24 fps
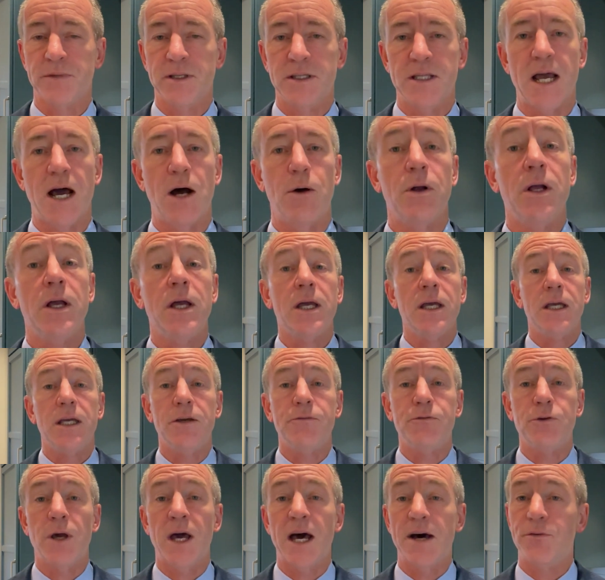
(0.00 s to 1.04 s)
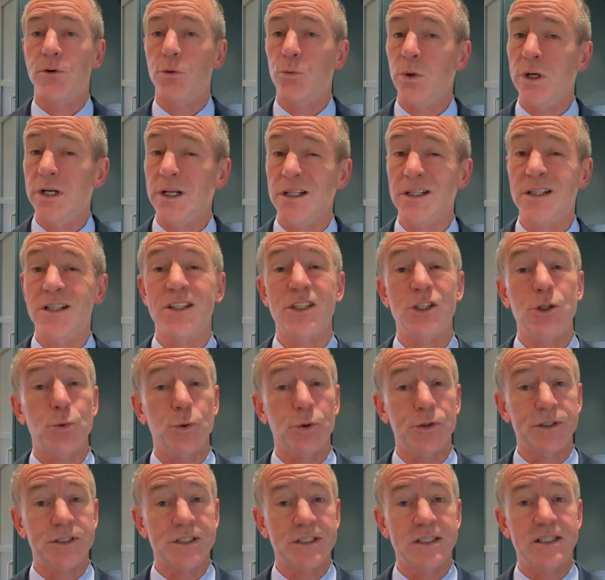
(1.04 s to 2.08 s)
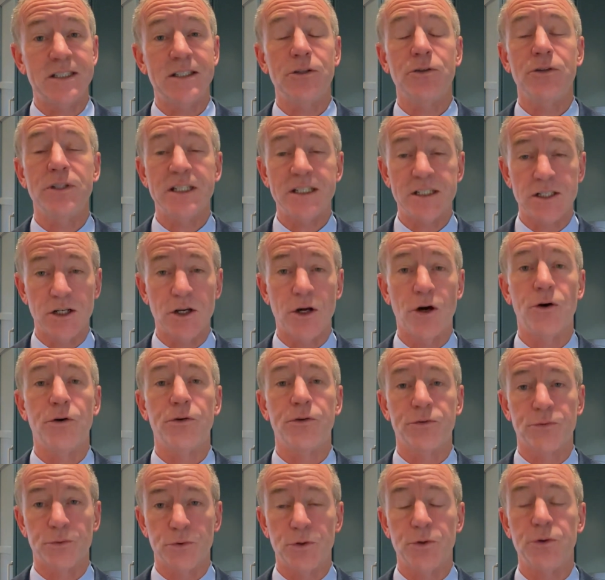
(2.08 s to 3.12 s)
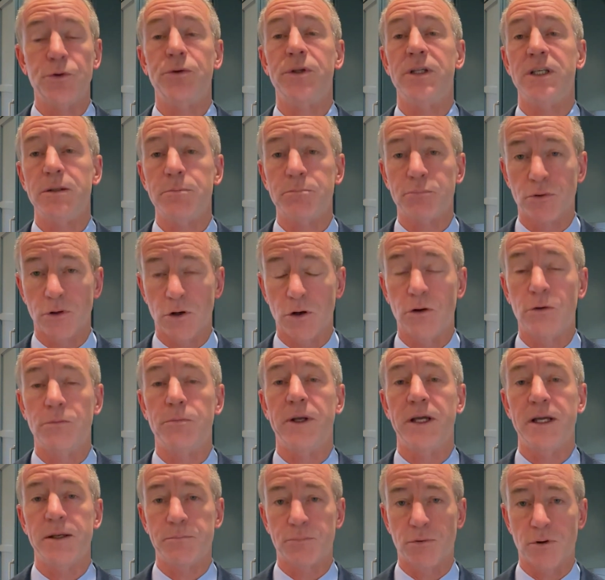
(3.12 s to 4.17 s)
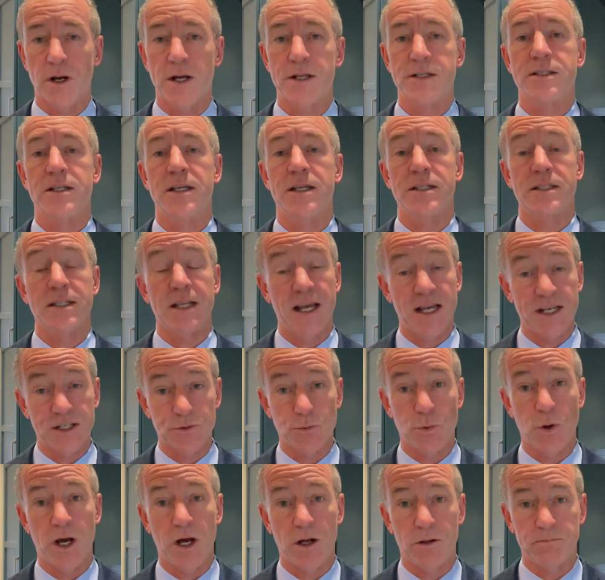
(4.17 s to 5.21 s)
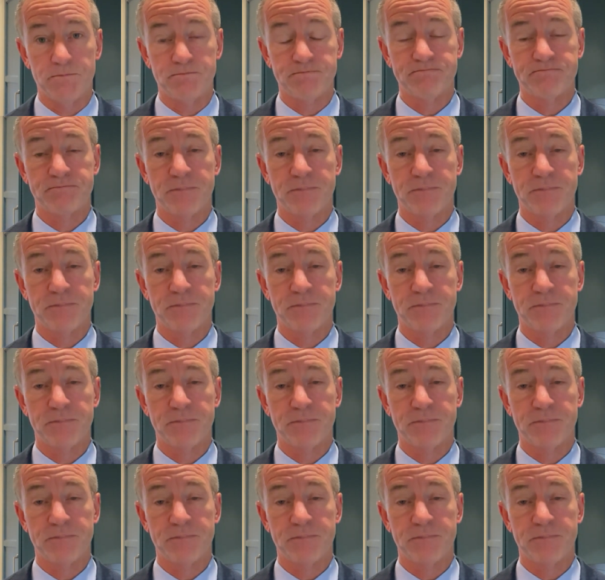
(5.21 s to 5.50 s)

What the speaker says: Now, if you have a will, you will still need to go through the probate process as well.